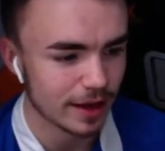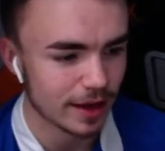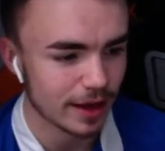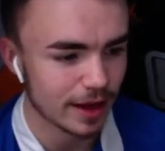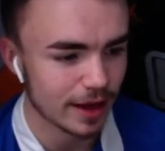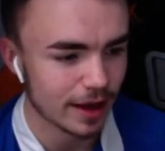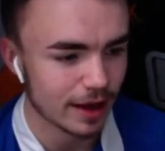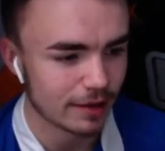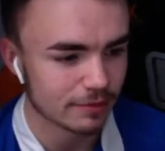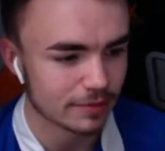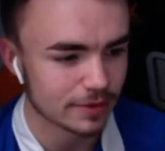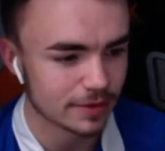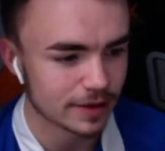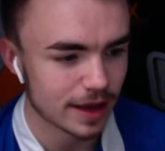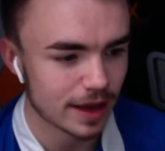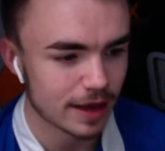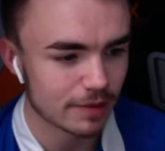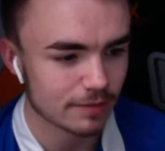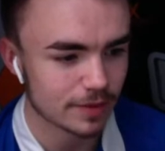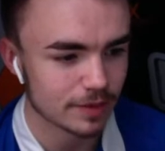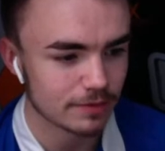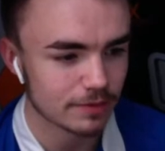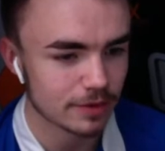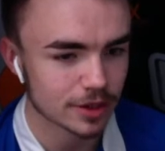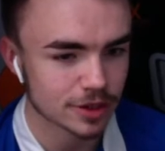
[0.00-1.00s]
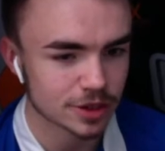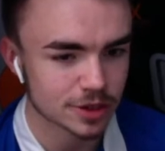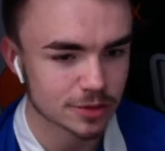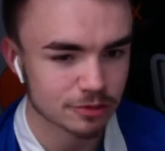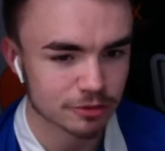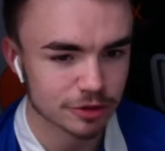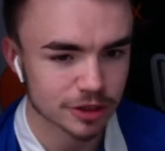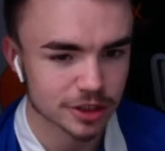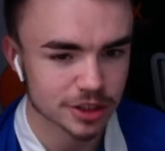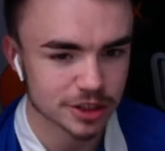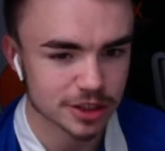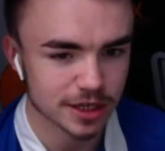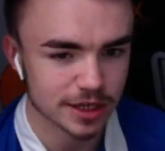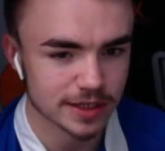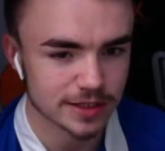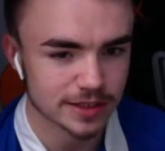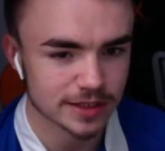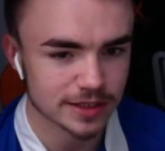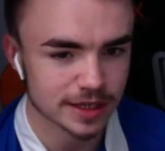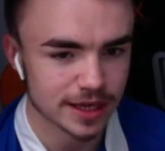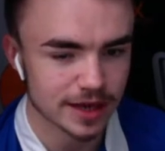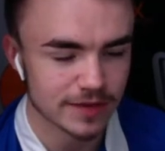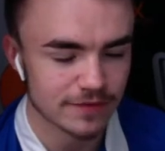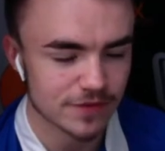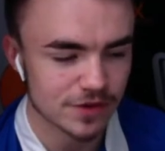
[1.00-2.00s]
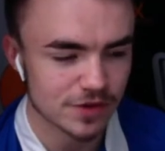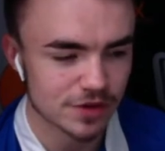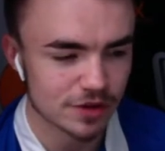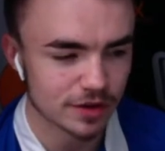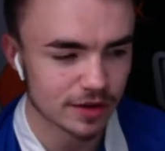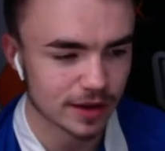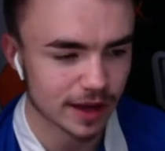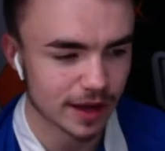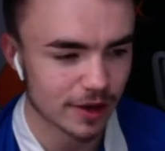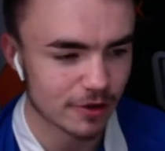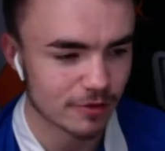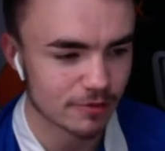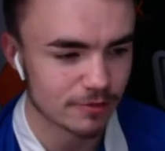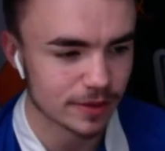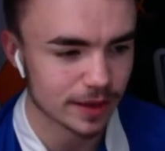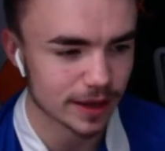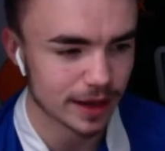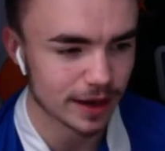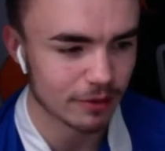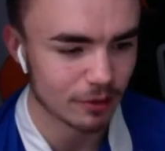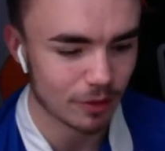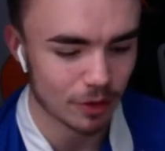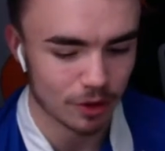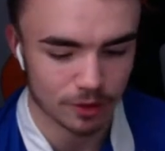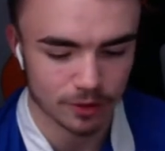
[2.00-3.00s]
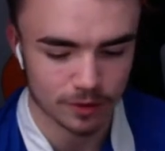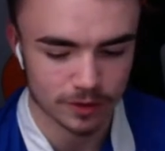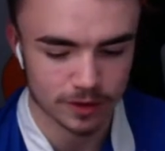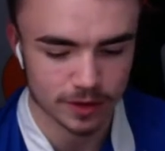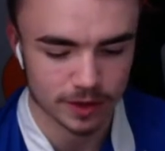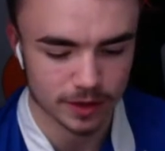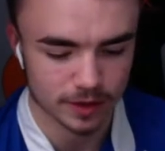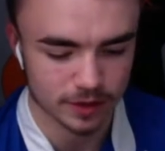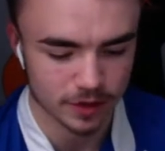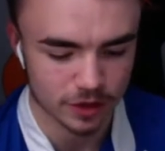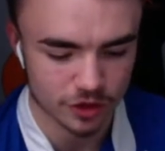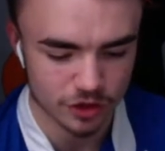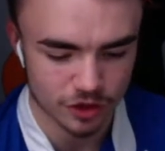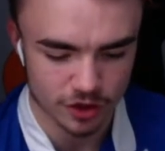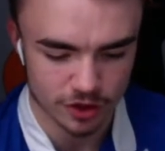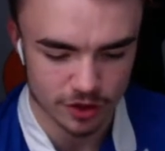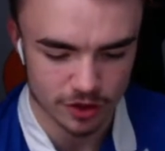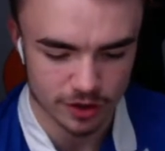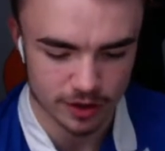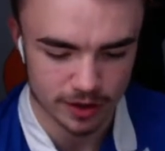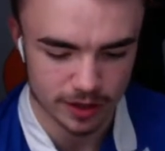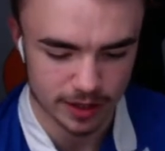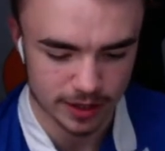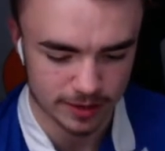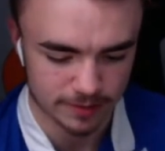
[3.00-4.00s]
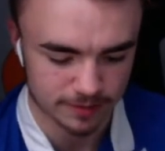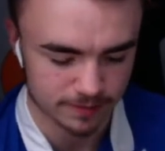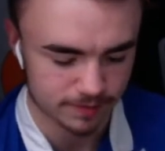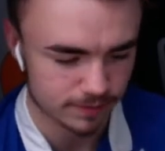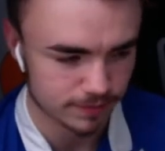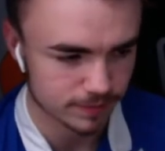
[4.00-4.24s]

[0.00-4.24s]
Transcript: That would be much appreciated if you could help me out on the journey.